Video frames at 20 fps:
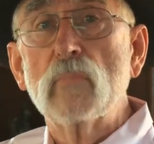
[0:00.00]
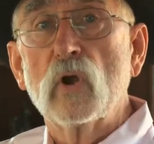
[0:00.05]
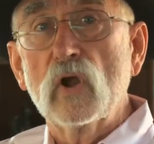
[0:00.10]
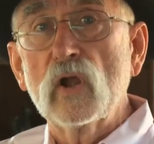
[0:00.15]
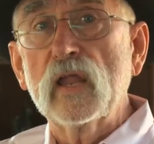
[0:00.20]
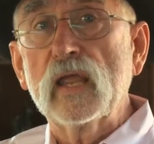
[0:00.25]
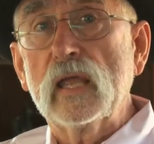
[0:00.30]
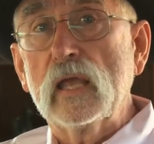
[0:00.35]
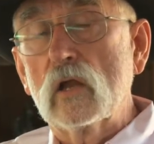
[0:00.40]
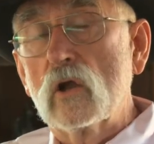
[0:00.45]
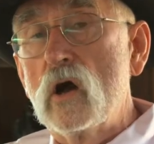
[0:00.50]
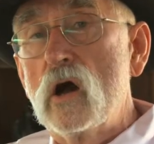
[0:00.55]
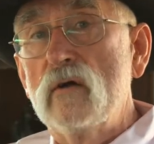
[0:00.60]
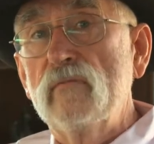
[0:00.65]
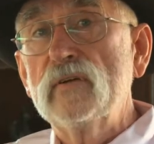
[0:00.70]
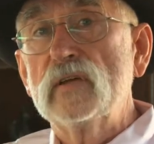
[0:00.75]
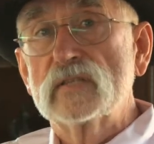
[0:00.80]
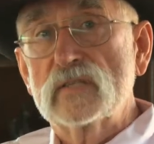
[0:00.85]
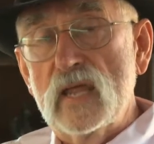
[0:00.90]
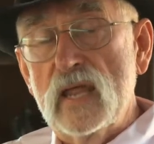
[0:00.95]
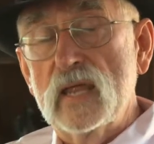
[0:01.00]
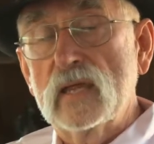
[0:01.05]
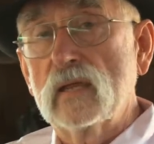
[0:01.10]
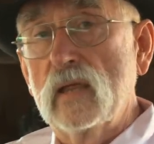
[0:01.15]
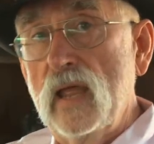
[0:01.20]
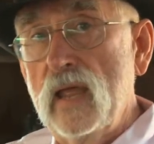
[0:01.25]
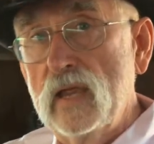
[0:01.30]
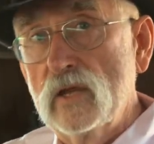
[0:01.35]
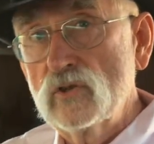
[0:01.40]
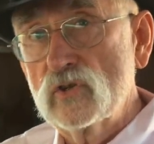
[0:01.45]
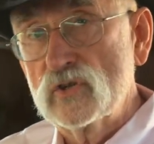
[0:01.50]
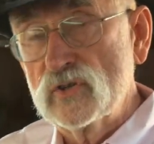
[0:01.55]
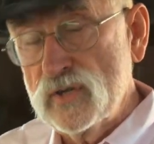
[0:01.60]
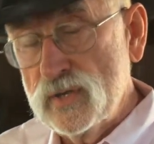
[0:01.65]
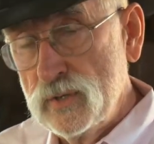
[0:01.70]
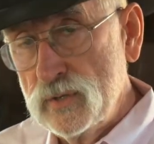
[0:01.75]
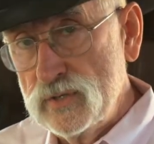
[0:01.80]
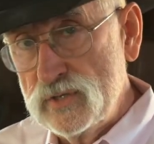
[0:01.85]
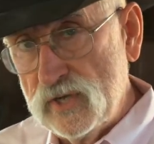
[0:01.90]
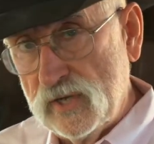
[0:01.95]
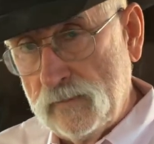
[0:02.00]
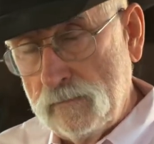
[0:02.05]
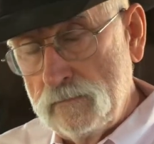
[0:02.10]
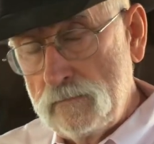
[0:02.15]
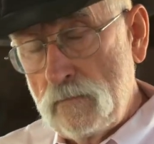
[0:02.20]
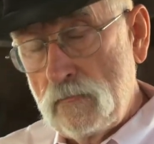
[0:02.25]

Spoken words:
burning it off as anxious energy.